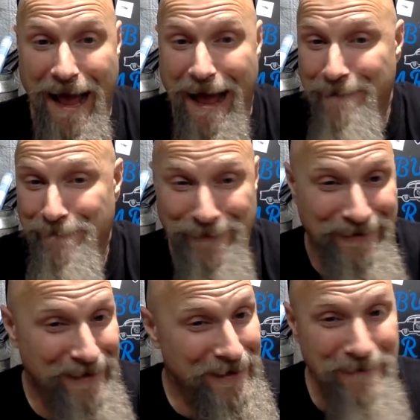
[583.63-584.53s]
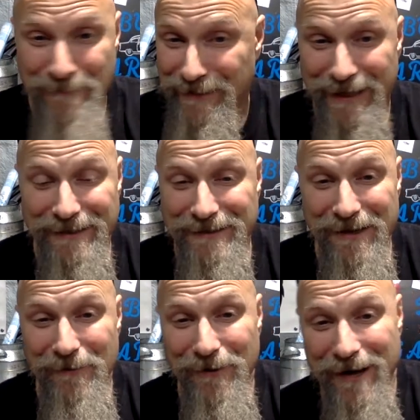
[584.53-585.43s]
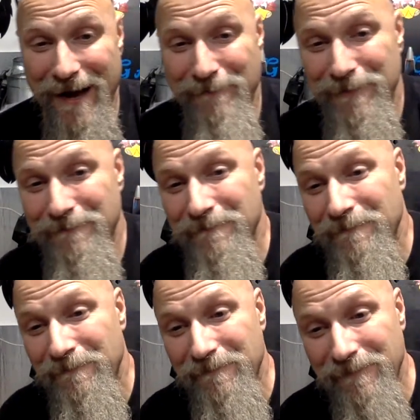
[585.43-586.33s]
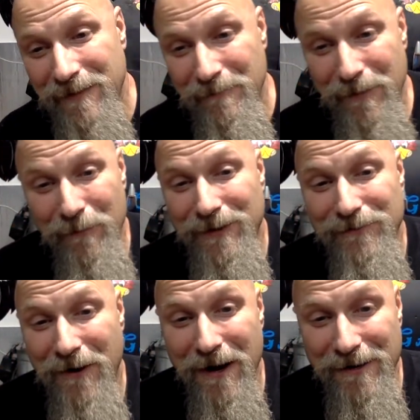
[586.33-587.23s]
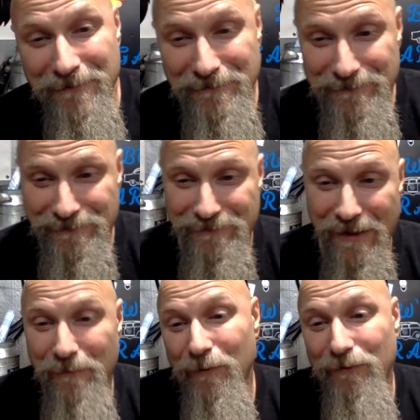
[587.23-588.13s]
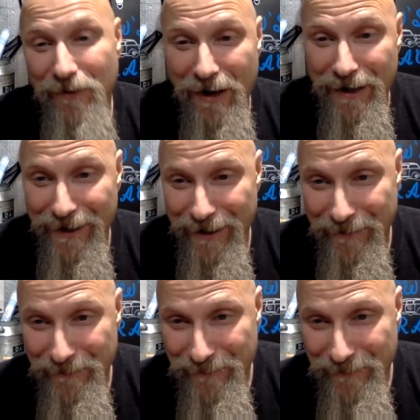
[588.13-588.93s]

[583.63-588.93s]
happen, but that's not what happened. But we tried, and we'll try again.